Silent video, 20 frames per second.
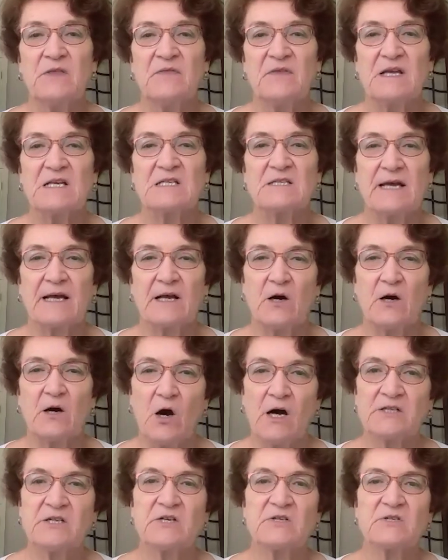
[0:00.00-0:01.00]
things like
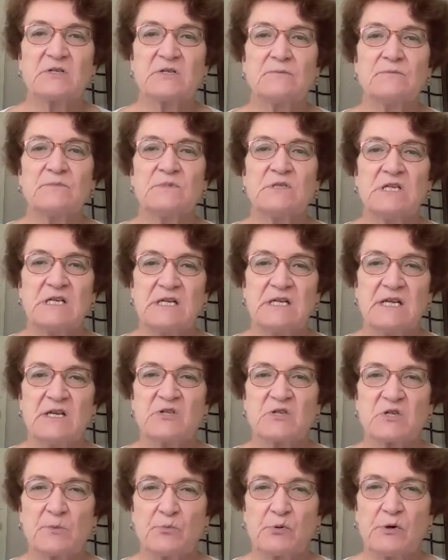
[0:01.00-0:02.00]
autism,
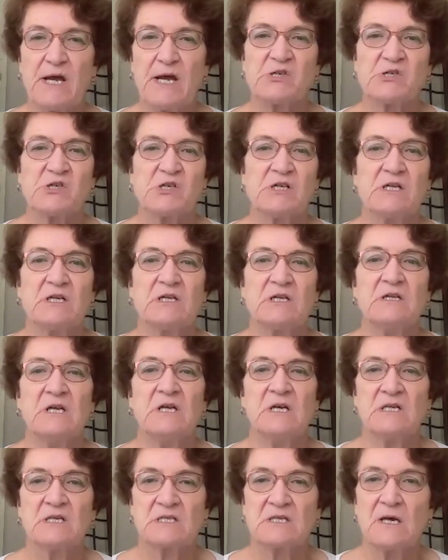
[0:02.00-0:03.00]
teenage depression,
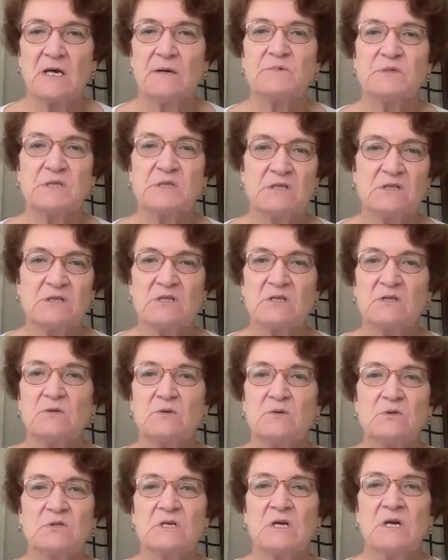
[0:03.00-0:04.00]
substance
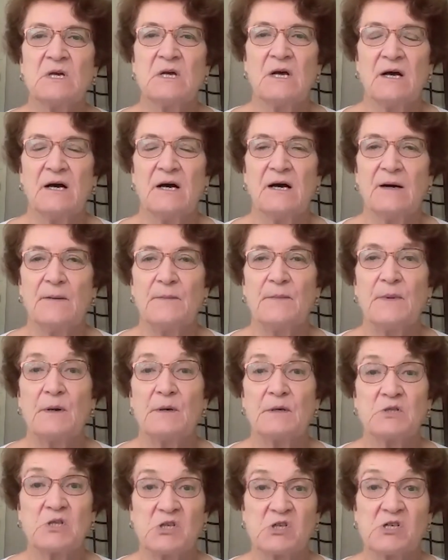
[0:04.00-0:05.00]
use,
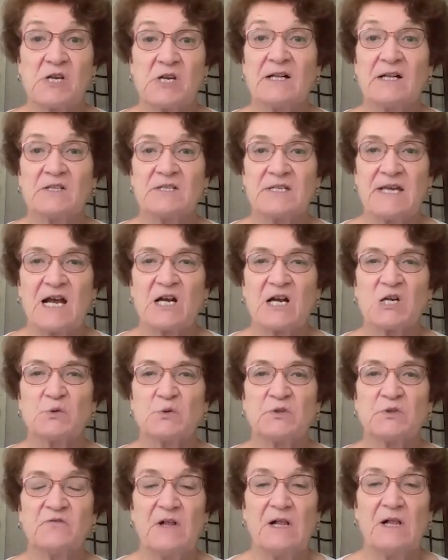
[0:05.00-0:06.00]
the child's
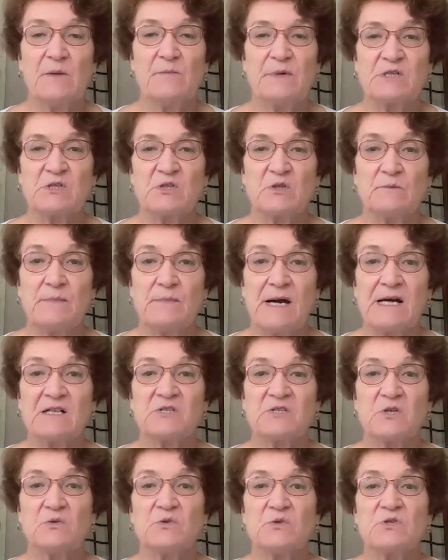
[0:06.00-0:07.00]
actual developmental
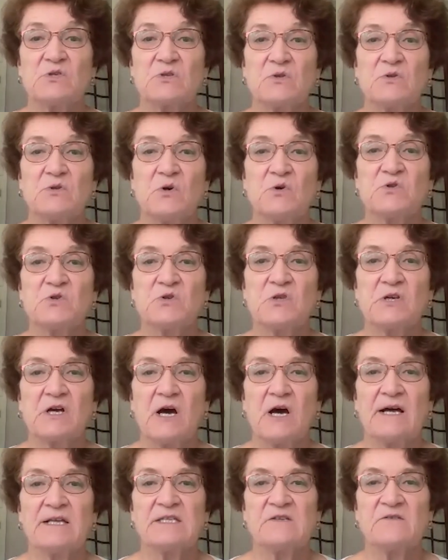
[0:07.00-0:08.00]
milestones. Those are the
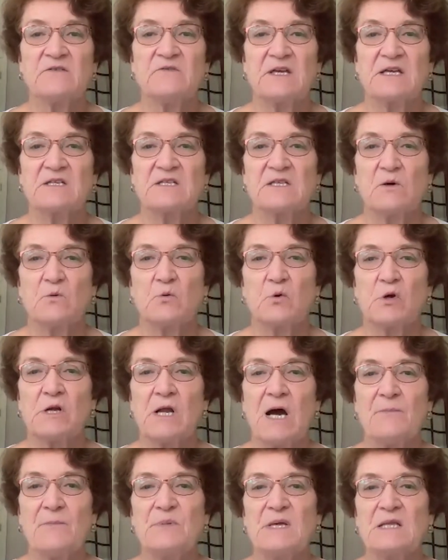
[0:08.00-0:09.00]
kinds of things that were
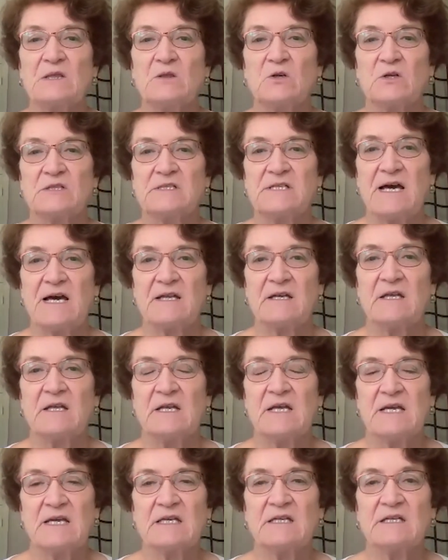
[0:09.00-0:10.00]
not being looked at
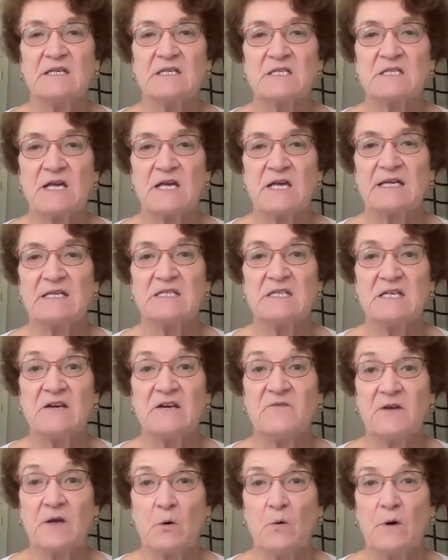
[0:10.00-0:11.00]
in a
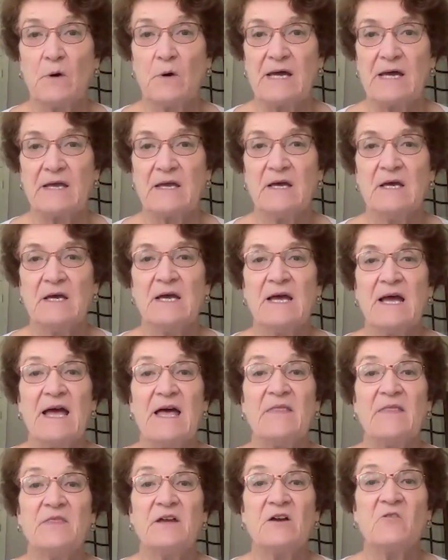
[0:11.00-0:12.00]
scientific way,
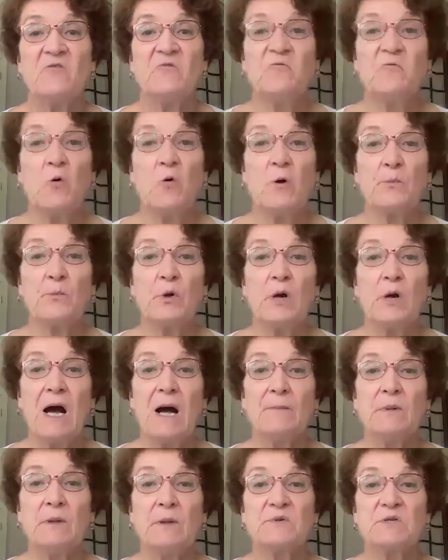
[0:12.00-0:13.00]
and therefore
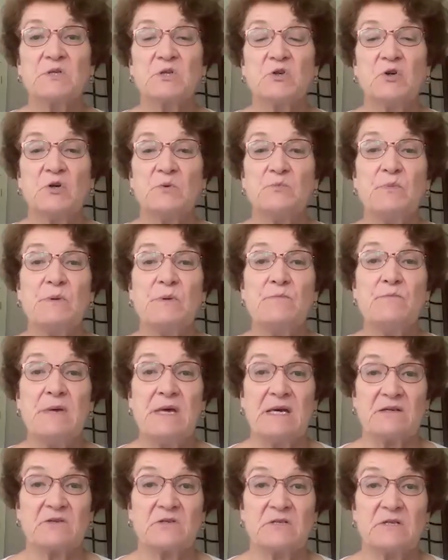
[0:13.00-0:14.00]
problems could be
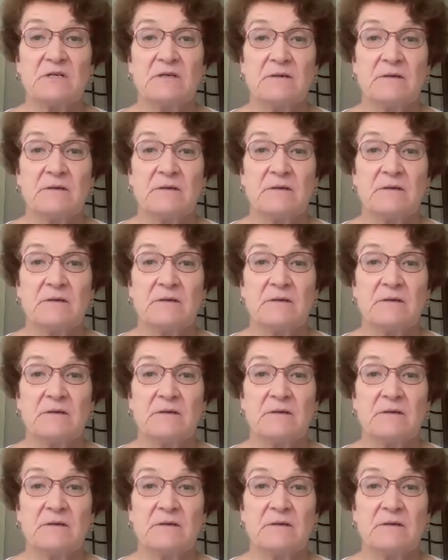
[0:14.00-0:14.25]
missed.